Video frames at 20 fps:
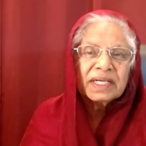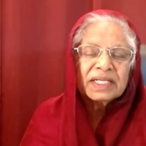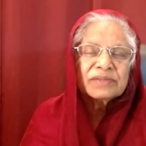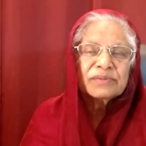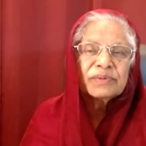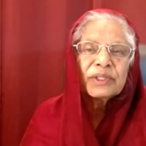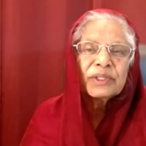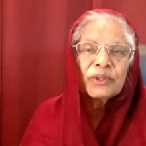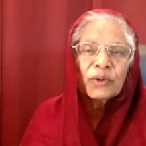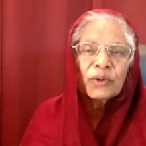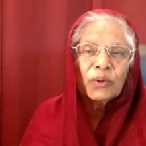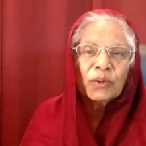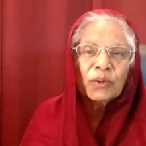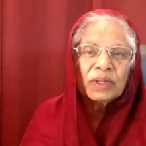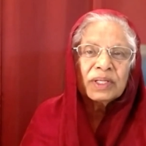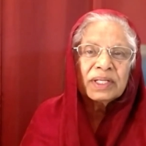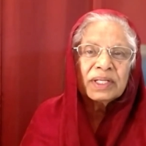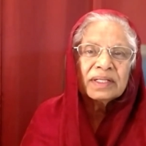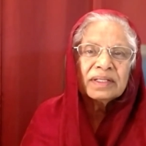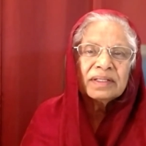As we grow
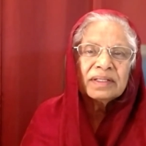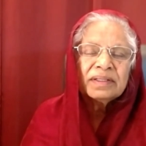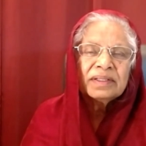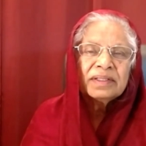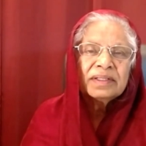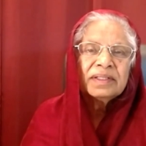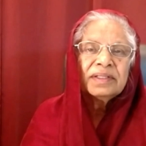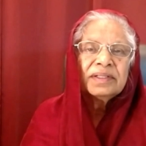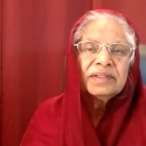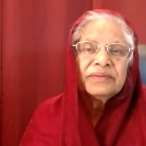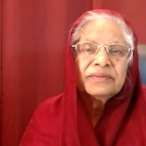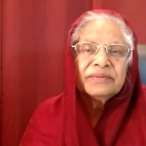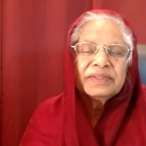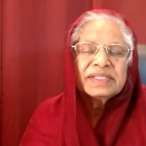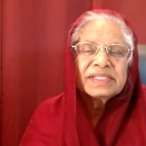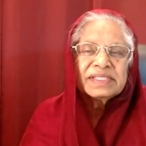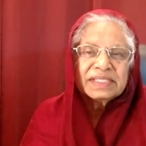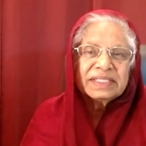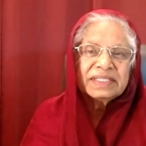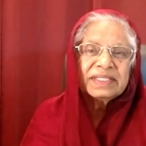older,
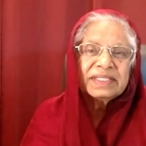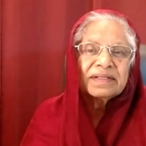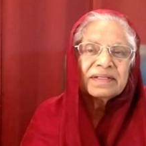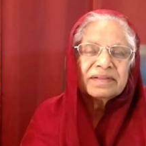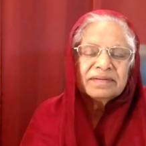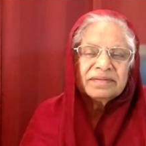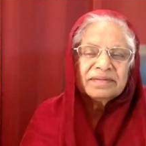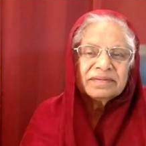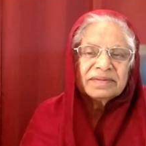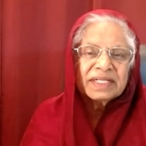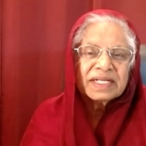we see that